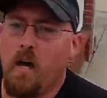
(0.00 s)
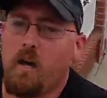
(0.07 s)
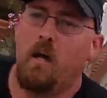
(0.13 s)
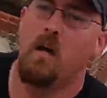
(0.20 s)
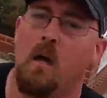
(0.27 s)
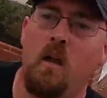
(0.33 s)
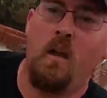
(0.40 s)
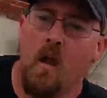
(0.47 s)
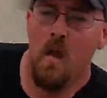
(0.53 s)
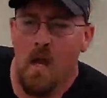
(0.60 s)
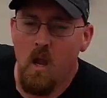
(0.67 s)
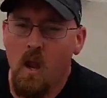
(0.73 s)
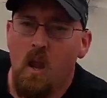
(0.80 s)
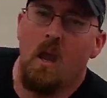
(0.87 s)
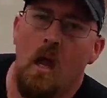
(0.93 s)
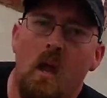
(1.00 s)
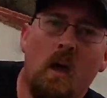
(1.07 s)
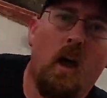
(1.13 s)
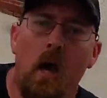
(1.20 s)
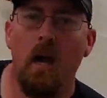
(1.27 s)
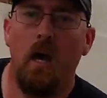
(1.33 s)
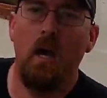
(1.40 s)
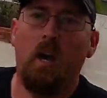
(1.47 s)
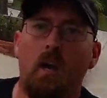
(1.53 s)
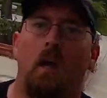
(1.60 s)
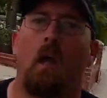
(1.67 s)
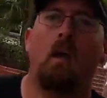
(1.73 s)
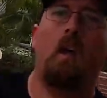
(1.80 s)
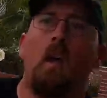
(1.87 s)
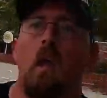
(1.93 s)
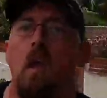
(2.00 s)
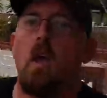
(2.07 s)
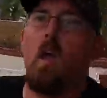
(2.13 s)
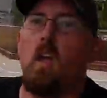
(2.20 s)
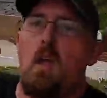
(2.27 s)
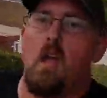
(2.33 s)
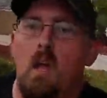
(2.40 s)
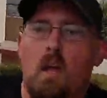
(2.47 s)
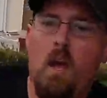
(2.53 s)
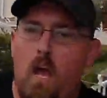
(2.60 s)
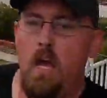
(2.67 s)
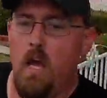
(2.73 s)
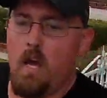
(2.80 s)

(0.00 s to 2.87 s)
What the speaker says: almost 185, and I was feeling it.